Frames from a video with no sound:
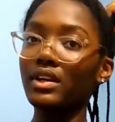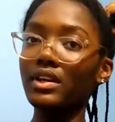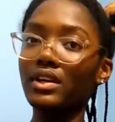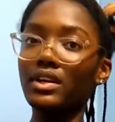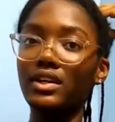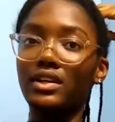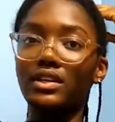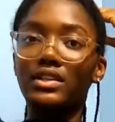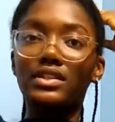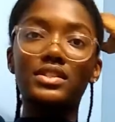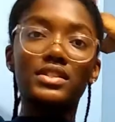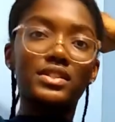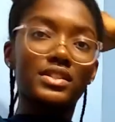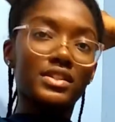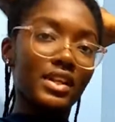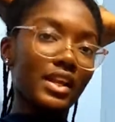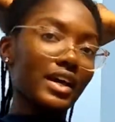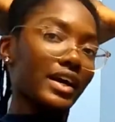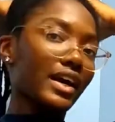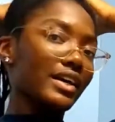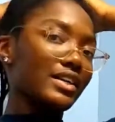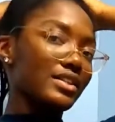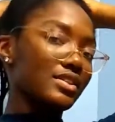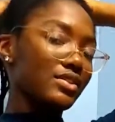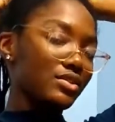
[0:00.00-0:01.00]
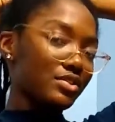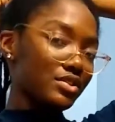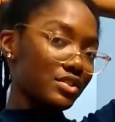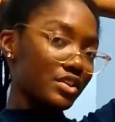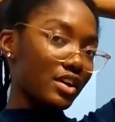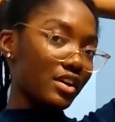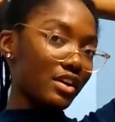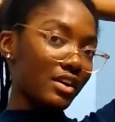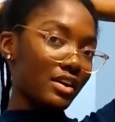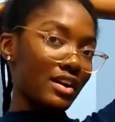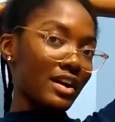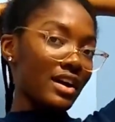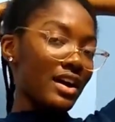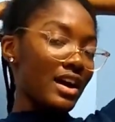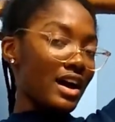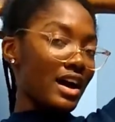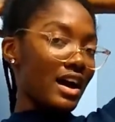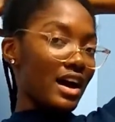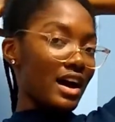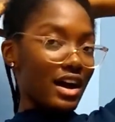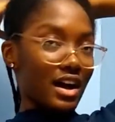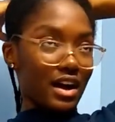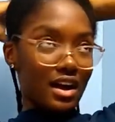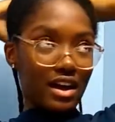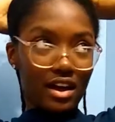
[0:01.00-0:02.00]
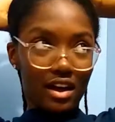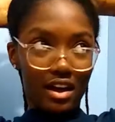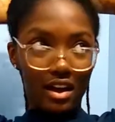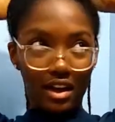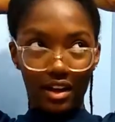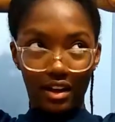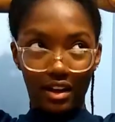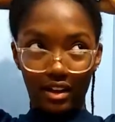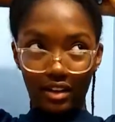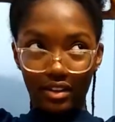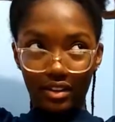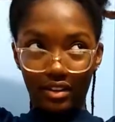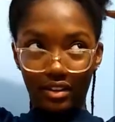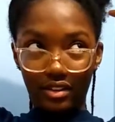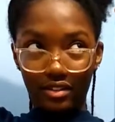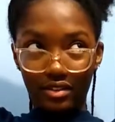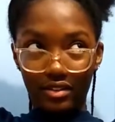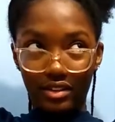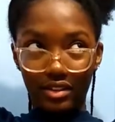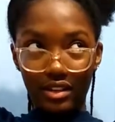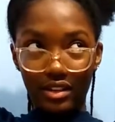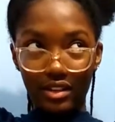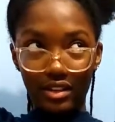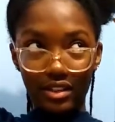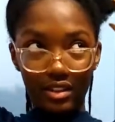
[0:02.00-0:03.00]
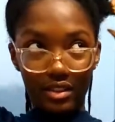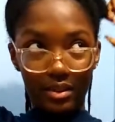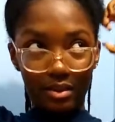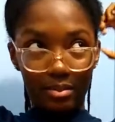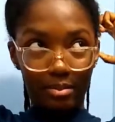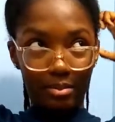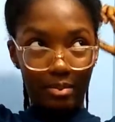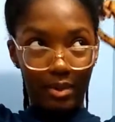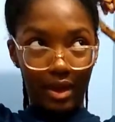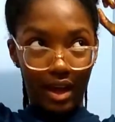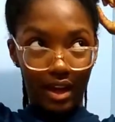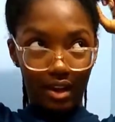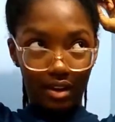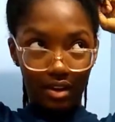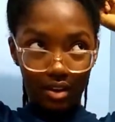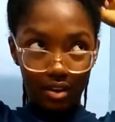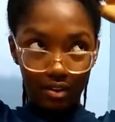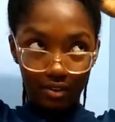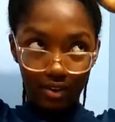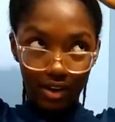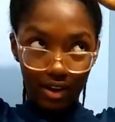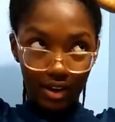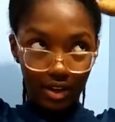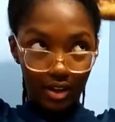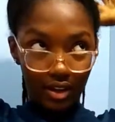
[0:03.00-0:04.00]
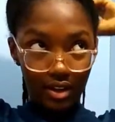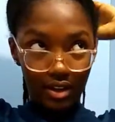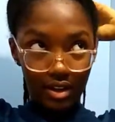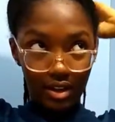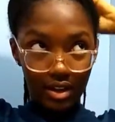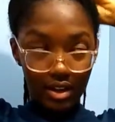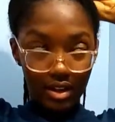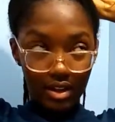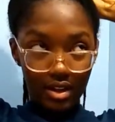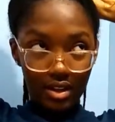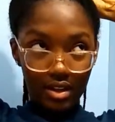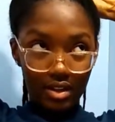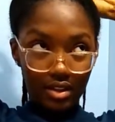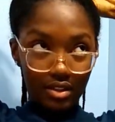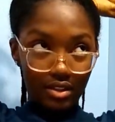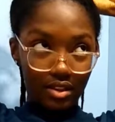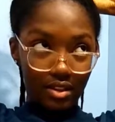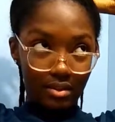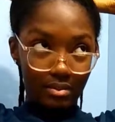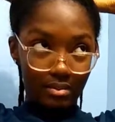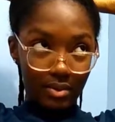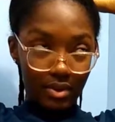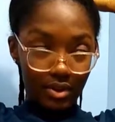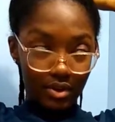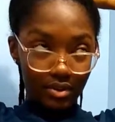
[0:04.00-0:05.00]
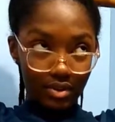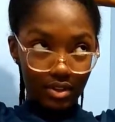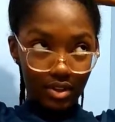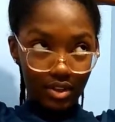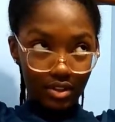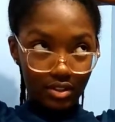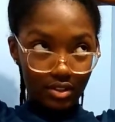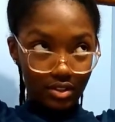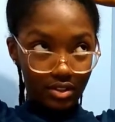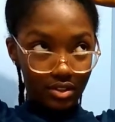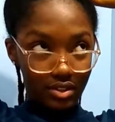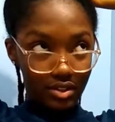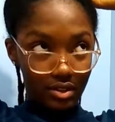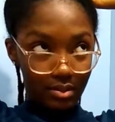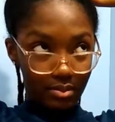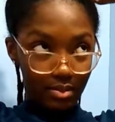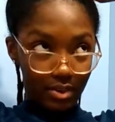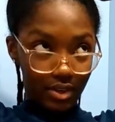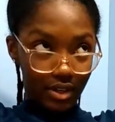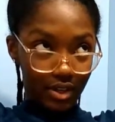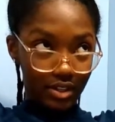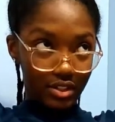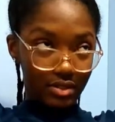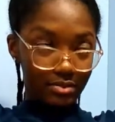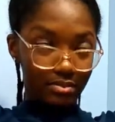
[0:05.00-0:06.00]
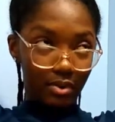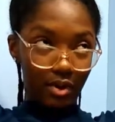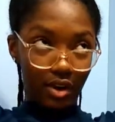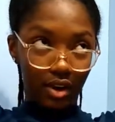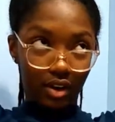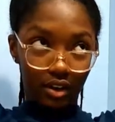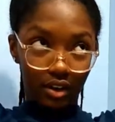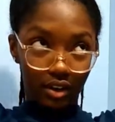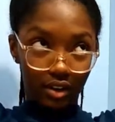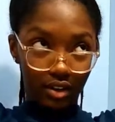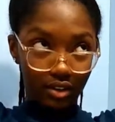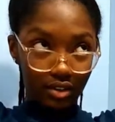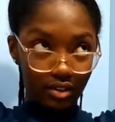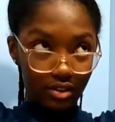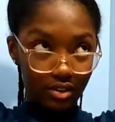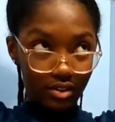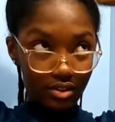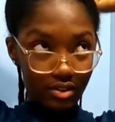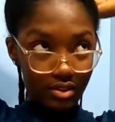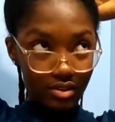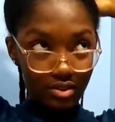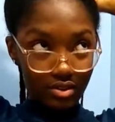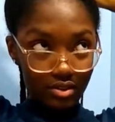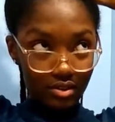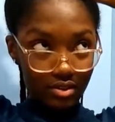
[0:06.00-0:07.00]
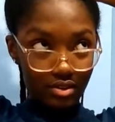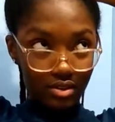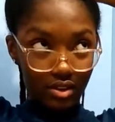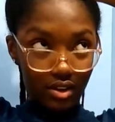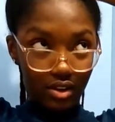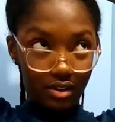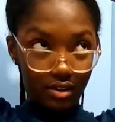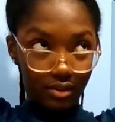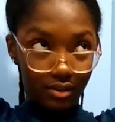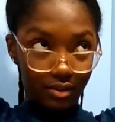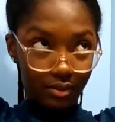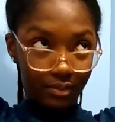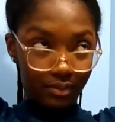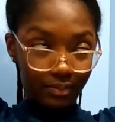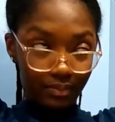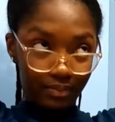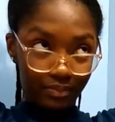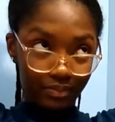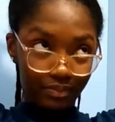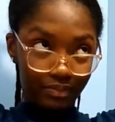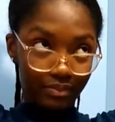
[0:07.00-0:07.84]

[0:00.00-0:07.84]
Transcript: because, like I told y'all, I did the back already. The middle section is the biggest part. So